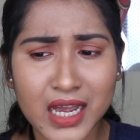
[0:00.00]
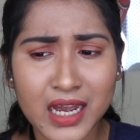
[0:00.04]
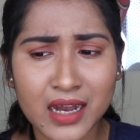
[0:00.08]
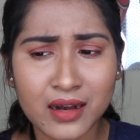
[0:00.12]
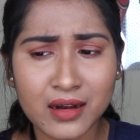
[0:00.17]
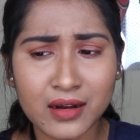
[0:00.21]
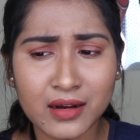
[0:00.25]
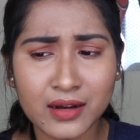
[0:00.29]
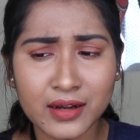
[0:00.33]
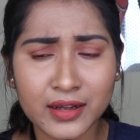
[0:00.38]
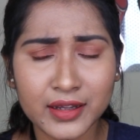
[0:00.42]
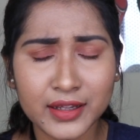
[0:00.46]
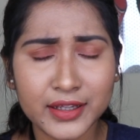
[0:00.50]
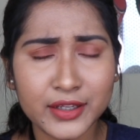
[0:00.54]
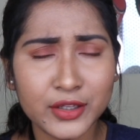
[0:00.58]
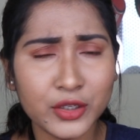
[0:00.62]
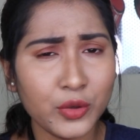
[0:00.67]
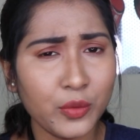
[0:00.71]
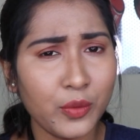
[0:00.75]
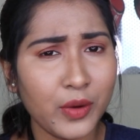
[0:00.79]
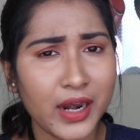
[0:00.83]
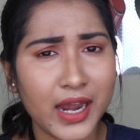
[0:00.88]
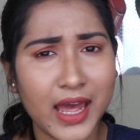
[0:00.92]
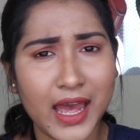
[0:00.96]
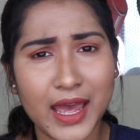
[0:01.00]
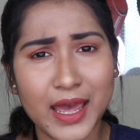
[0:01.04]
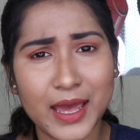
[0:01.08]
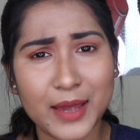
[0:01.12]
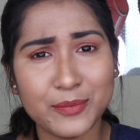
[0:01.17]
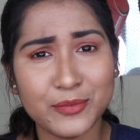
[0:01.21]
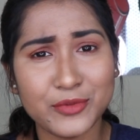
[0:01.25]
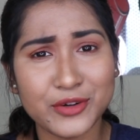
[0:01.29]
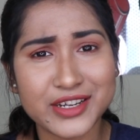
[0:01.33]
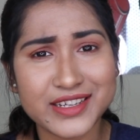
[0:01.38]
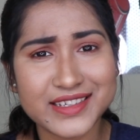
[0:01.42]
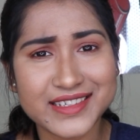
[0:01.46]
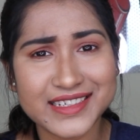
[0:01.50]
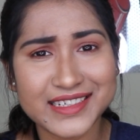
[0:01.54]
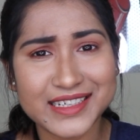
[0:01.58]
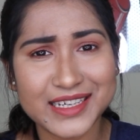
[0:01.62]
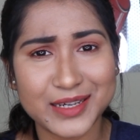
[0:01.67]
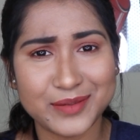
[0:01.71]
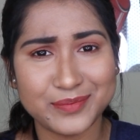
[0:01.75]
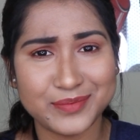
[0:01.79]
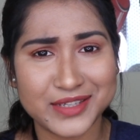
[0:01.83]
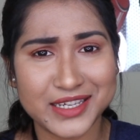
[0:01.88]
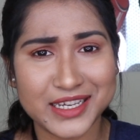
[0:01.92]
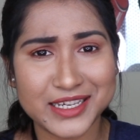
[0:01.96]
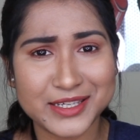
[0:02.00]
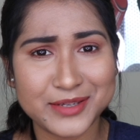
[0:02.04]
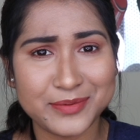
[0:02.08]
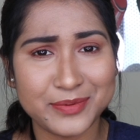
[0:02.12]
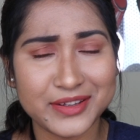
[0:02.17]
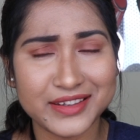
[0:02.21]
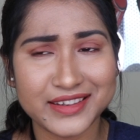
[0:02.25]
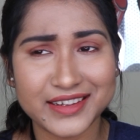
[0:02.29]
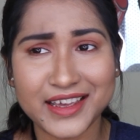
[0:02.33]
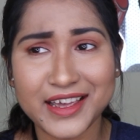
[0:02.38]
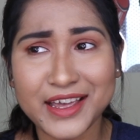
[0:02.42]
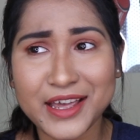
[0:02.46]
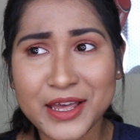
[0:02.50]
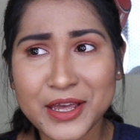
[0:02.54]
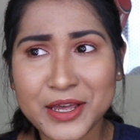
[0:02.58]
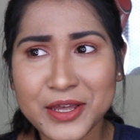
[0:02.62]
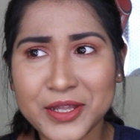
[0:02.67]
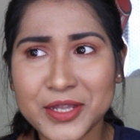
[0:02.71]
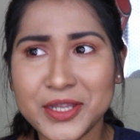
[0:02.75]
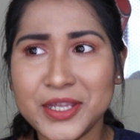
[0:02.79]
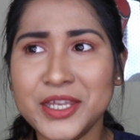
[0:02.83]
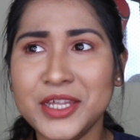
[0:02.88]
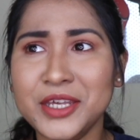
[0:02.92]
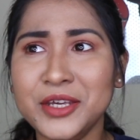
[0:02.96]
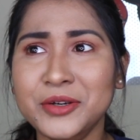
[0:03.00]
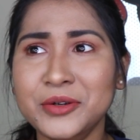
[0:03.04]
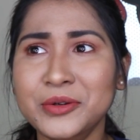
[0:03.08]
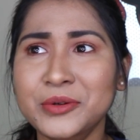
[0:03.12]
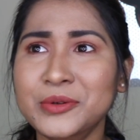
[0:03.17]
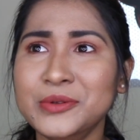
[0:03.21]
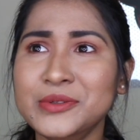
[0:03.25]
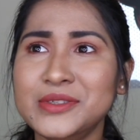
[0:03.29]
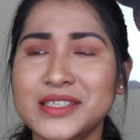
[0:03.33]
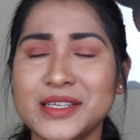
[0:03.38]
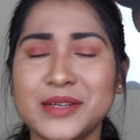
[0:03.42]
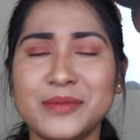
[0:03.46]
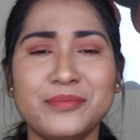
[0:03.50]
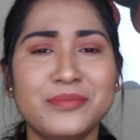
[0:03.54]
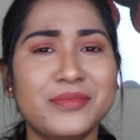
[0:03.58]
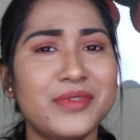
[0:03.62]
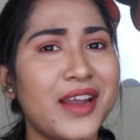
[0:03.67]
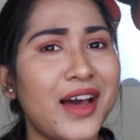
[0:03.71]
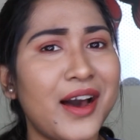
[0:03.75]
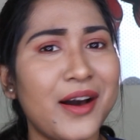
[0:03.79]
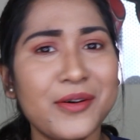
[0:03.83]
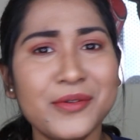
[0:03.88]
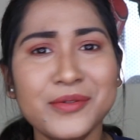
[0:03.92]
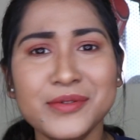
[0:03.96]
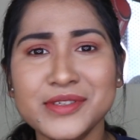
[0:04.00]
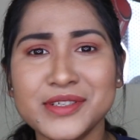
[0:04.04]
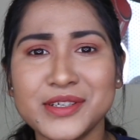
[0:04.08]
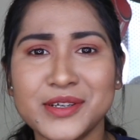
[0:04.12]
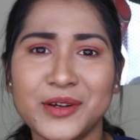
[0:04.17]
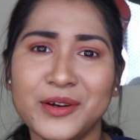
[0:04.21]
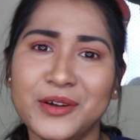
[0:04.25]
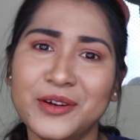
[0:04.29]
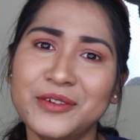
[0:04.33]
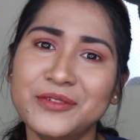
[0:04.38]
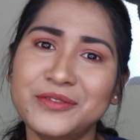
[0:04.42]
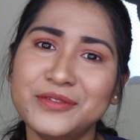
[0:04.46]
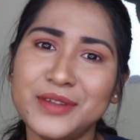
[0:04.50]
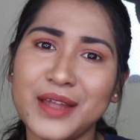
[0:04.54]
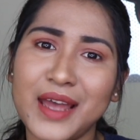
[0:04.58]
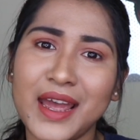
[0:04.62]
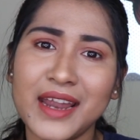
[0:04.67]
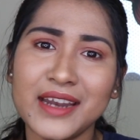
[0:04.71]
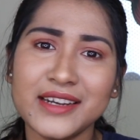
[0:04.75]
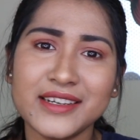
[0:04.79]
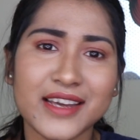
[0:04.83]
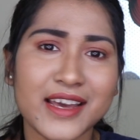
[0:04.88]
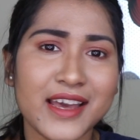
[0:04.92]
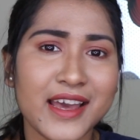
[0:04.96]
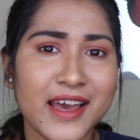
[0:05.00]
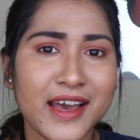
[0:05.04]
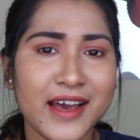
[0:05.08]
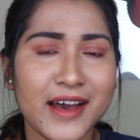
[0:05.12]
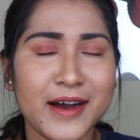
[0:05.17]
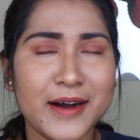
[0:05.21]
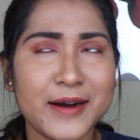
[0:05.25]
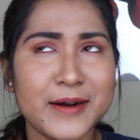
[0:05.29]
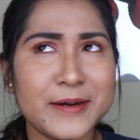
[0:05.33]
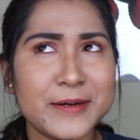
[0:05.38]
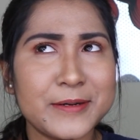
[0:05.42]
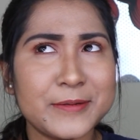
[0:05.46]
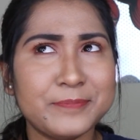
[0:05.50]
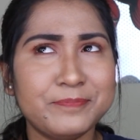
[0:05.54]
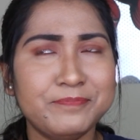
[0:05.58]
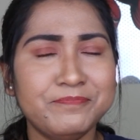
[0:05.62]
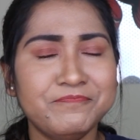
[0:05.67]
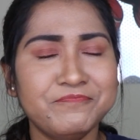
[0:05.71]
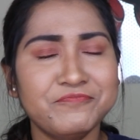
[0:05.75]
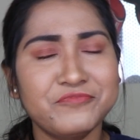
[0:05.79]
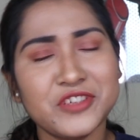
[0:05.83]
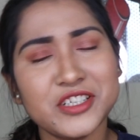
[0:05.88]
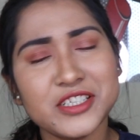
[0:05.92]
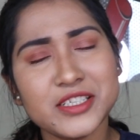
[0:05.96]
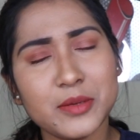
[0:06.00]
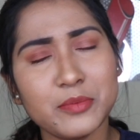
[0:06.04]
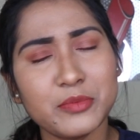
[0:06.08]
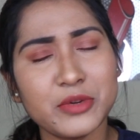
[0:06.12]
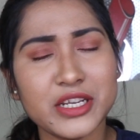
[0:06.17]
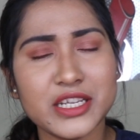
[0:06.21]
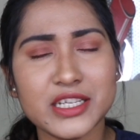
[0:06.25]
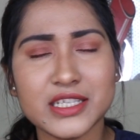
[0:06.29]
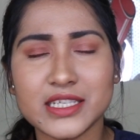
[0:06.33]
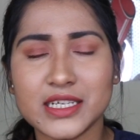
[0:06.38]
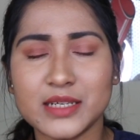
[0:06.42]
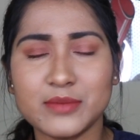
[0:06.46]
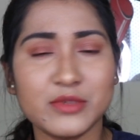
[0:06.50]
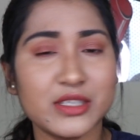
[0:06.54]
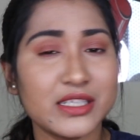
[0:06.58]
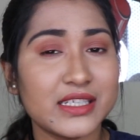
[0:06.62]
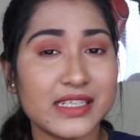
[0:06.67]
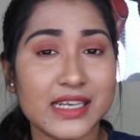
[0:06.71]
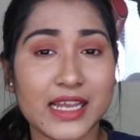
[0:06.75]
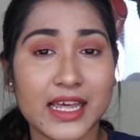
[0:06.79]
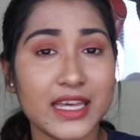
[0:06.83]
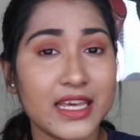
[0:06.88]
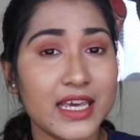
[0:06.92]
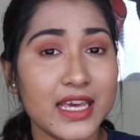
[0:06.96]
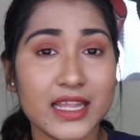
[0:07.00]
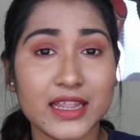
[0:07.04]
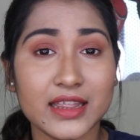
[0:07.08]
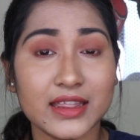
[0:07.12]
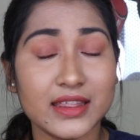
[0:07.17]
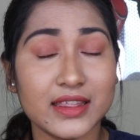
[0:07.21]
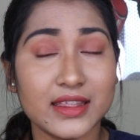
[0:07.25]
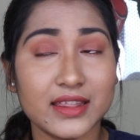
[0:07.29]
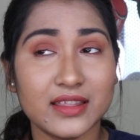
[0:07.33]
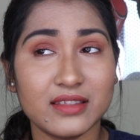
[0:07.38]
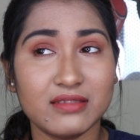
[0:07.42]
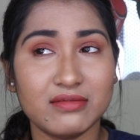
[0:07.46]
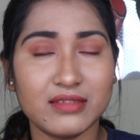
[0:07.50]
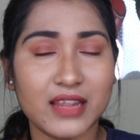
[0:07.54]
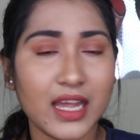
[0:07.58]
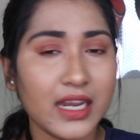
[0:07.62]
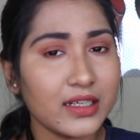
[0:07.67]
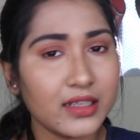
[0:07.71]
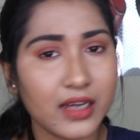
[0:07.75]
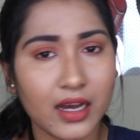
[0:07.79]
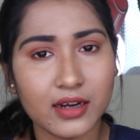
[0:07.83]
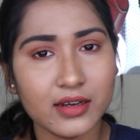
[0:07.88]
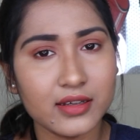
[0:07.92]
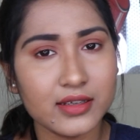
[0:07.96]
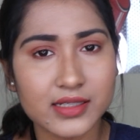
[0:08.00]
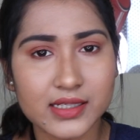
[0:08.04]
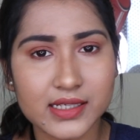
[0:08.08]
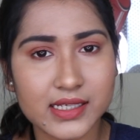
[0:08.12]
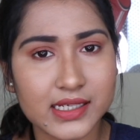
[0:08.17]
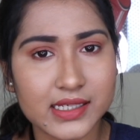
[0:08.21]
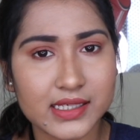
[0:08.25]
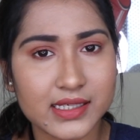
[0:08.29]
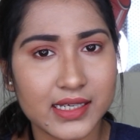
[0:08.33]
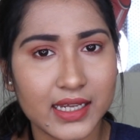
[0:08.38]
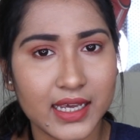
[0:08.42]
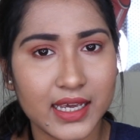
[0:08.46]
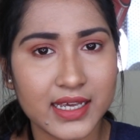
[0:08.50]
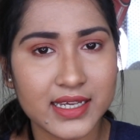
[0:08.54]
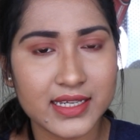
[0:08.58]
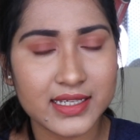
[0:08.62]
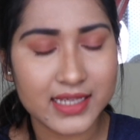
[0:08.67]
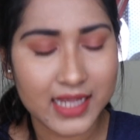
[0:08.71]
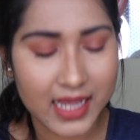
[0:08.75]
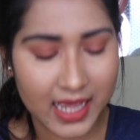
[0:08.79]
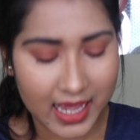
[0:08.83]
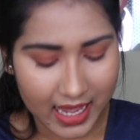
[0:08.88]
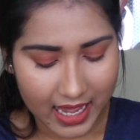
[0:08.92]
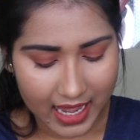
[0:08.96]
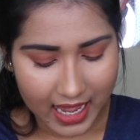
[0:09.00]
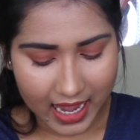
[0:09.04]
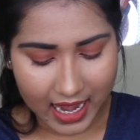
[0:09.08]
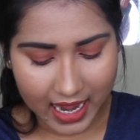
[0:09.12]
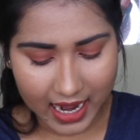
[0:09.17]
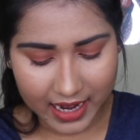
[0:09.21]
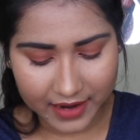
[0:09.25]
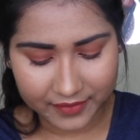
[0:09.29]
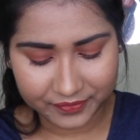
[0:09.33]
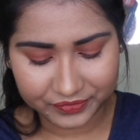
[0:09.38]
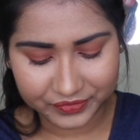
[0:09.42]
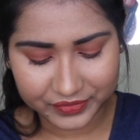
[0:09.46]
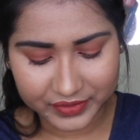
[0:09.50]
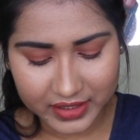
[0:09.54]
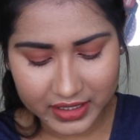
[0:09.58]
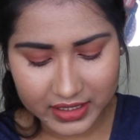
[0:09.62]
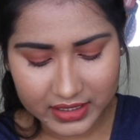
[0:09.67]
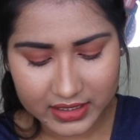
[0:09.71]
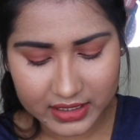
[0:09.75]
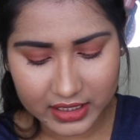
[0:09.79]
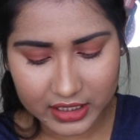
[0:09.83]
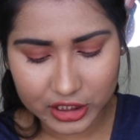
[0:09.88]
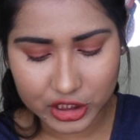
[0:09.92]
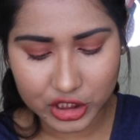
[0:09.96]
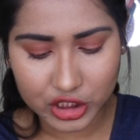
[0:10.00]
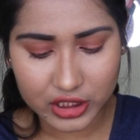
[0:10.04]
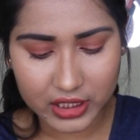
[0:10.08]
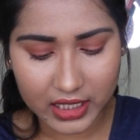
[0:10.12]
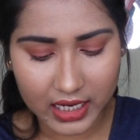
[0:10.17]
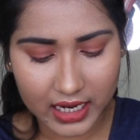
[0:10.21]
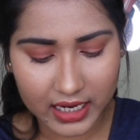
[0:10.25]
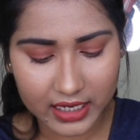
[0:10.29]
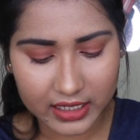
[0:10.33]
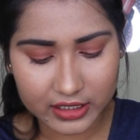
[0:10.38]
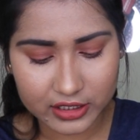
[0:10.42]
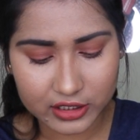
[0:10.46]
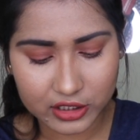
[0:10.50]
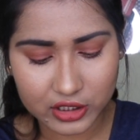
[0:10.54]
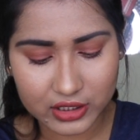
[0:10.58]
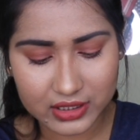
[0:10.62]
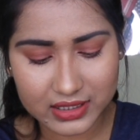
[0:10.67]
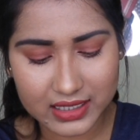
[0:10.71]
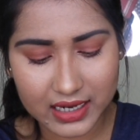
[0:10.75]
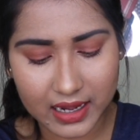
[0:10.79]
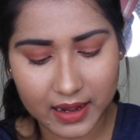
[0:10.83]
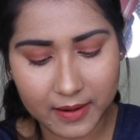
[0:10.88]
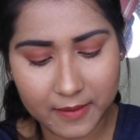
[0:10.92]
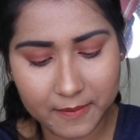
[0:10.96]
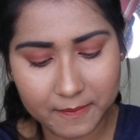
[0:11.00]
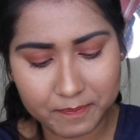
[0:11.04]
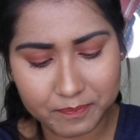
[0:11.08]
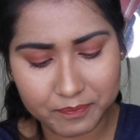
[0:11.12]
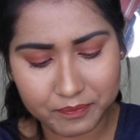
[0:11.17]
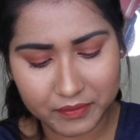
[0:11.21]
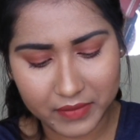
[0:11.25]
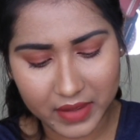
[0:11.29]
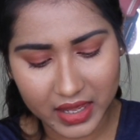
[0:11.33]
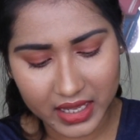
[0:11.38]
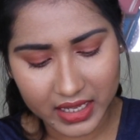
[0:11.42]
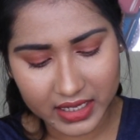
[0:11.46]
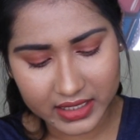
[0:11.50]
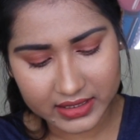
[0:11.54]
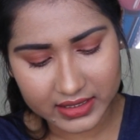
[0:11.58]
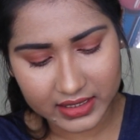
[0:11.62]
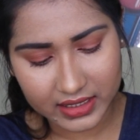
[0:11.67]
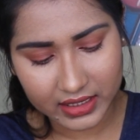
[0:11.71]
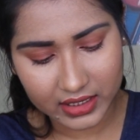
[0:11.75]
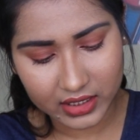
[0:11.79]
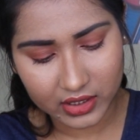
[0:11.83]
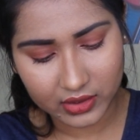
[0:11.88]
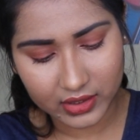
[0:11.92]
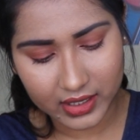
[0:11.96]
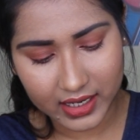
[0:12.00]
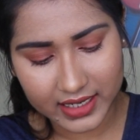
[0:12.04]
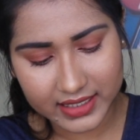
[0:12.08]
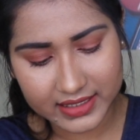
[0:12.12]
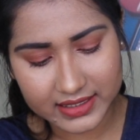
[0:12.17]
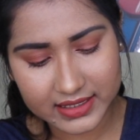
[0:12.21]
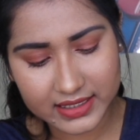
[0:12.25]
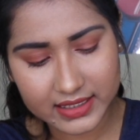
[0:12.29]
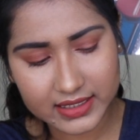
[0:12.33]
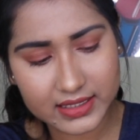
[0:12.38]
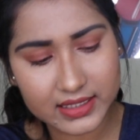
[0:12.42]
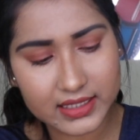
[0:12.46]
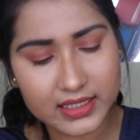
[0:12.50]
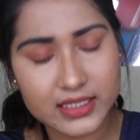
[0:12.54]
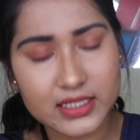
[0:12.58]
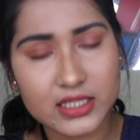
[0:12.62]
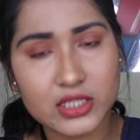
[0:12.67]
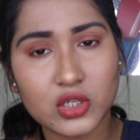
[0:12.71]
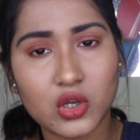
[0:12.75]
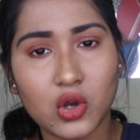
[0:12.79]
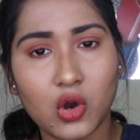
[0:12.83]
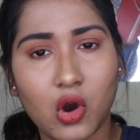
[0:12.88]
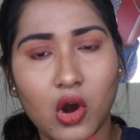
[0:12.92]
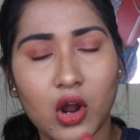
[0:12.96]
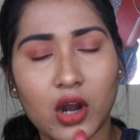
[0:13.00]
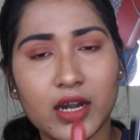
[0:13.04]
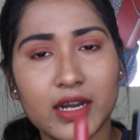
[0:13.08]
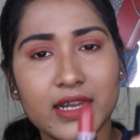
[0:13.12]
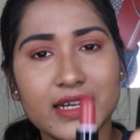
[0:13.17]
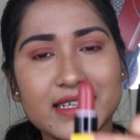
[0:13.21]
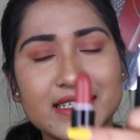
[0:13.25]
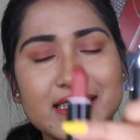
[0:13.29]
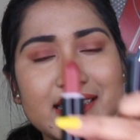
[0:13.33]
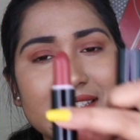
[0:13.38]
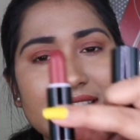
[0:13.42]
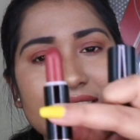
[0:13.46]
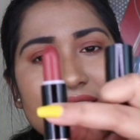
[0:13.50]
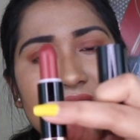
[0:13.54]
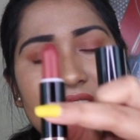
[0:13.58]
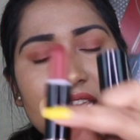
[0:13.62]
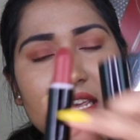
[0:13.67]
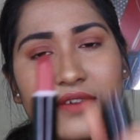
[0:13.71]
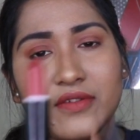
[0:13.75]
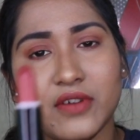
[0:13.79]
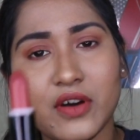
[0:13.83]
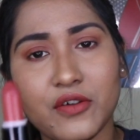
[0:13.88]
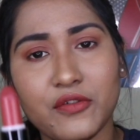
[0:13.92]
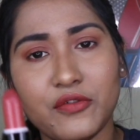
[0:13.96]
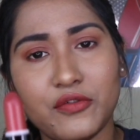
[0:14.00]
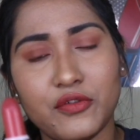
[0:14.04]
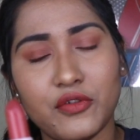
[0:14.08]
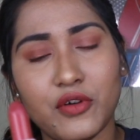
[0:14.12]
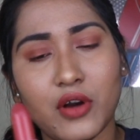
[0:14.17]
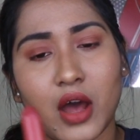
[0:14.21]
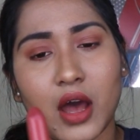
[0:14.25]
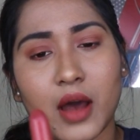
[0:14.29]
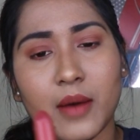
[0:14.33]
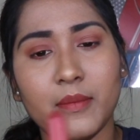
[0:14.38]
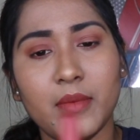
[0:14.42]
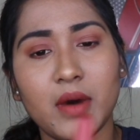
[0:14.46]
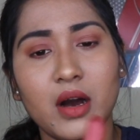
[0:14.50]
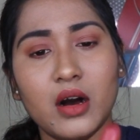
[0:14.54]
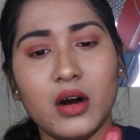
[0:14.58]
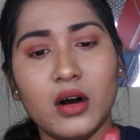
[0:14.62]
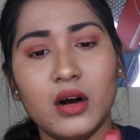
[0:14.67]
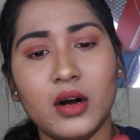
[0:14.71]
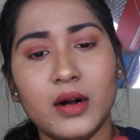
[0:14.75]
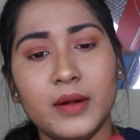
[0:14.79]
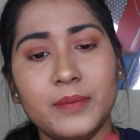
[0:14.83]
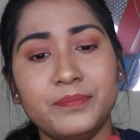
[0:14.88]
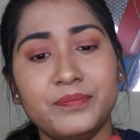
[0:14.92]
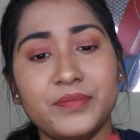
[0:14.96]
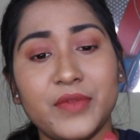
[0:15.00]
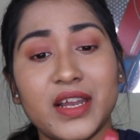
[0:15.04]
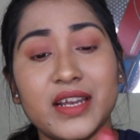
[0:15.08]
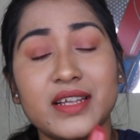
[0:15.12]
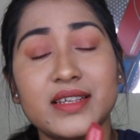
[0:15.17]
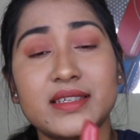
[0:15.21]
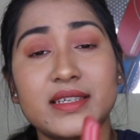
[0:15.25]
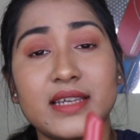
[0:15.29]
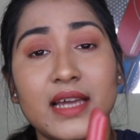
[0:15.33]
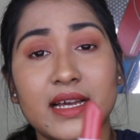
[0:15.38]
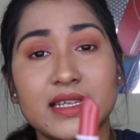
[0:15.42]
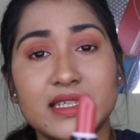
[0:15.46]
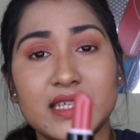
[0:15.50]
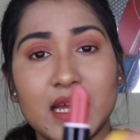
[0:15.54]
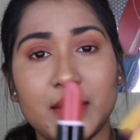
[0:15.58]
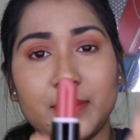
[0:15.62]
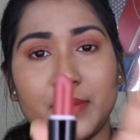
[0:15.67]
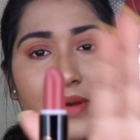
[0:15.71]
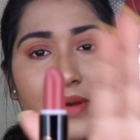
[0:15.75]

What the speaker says: You know what, I am recently obsessed with nudes and browns and all of that. For some reason, I'm just liking that colors these days, and this shade is just amazing, you guys. This is called Steve from Anastasia